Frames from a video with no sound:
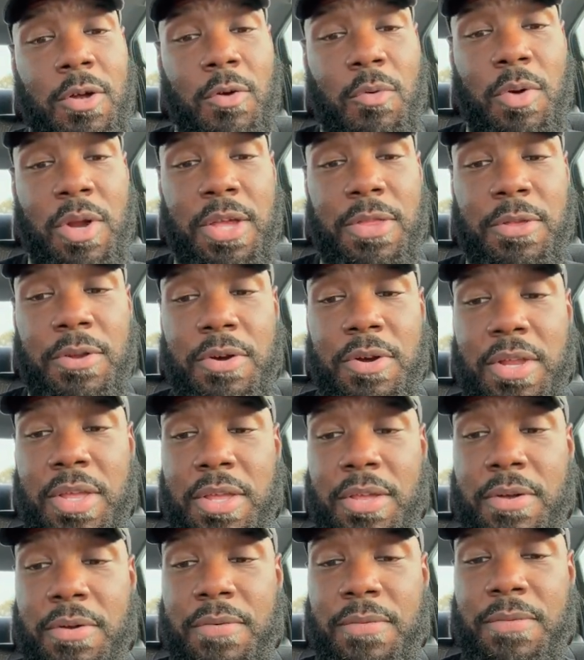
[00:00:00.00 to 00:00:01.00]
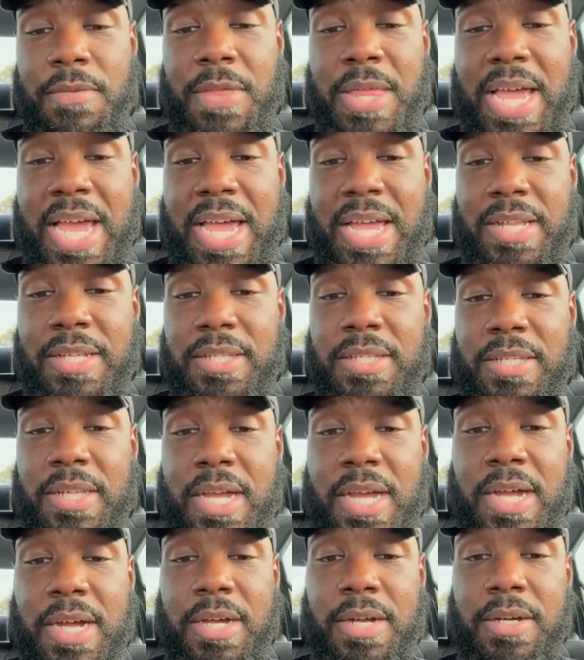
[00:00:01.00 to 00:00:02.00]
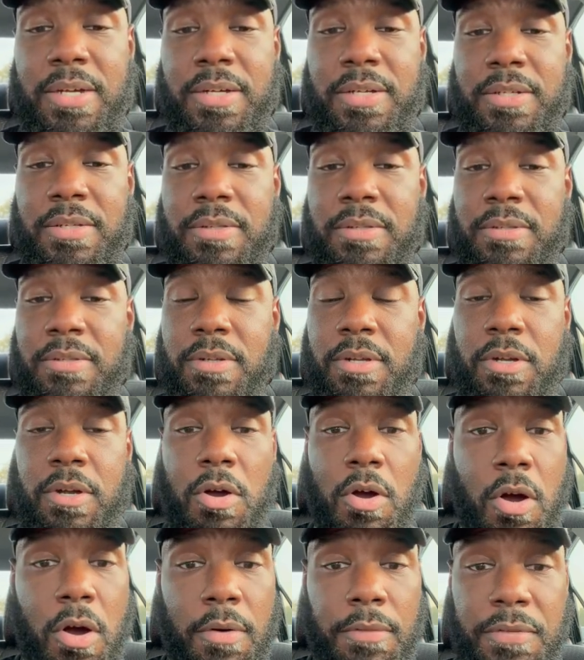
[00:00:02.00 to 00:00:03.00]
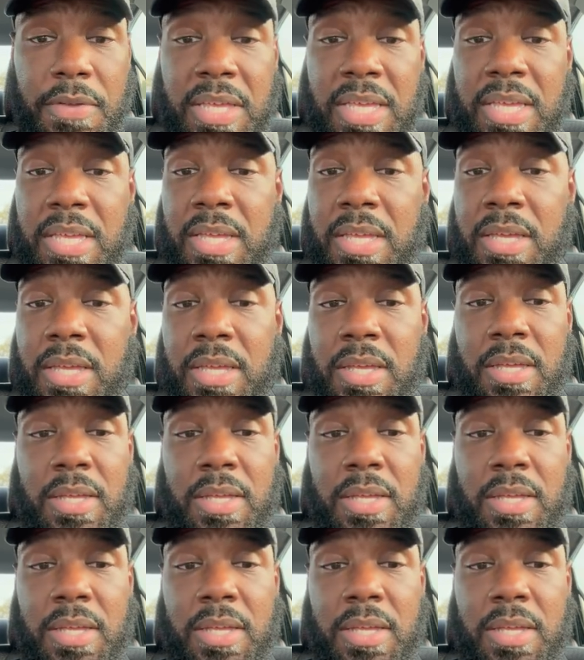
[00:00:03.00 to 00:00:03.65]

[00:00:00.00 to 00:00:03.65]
whether if that's, uh, coffee,